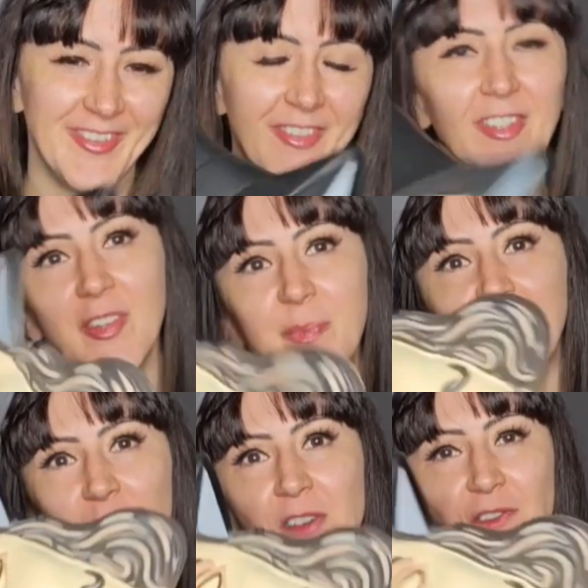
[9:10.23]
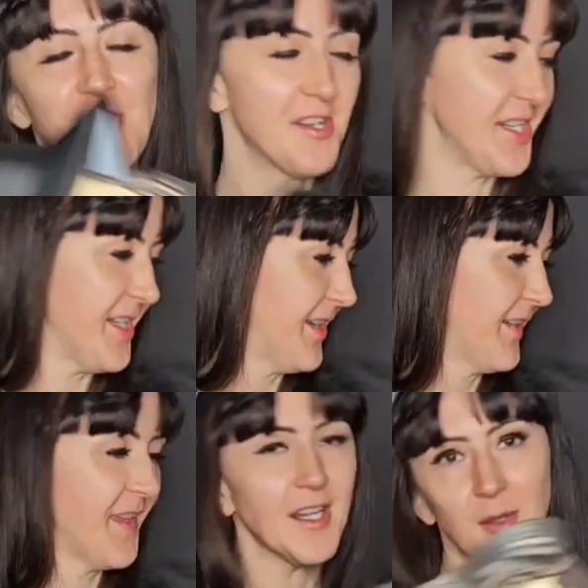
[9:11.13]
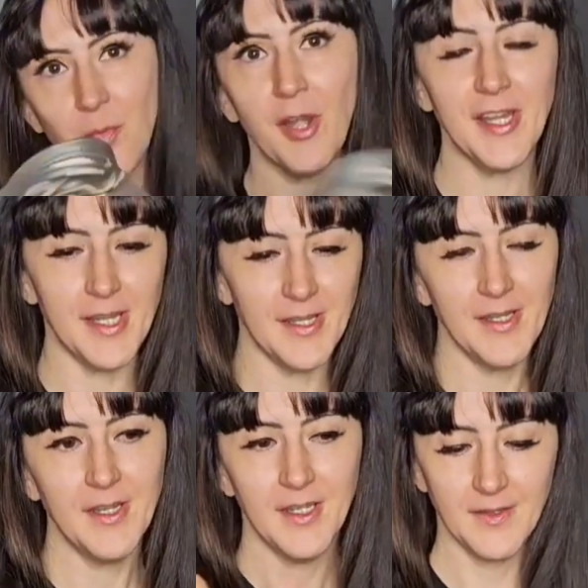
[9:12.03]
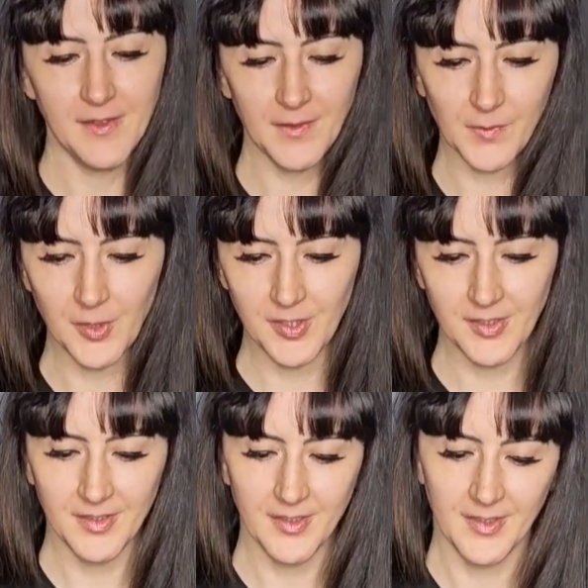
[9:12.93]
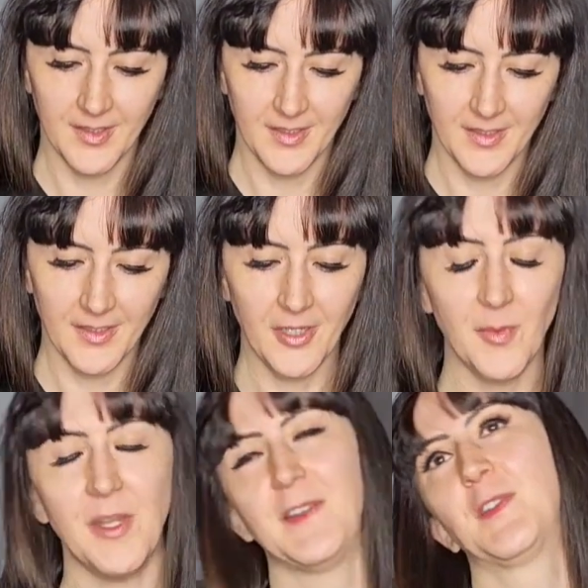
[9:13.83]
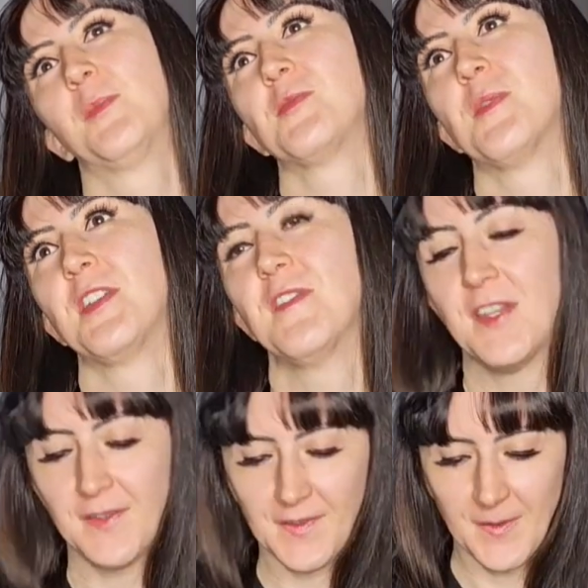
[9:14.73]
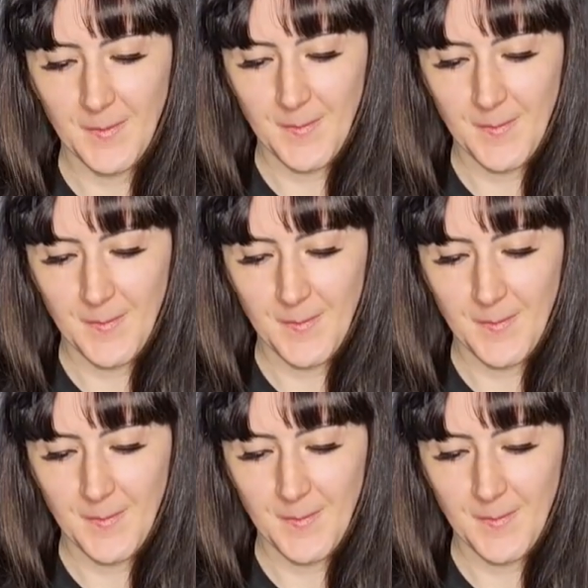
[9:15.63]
This would be great for your kid. That could break it. This one, oh, I paid so much money for this.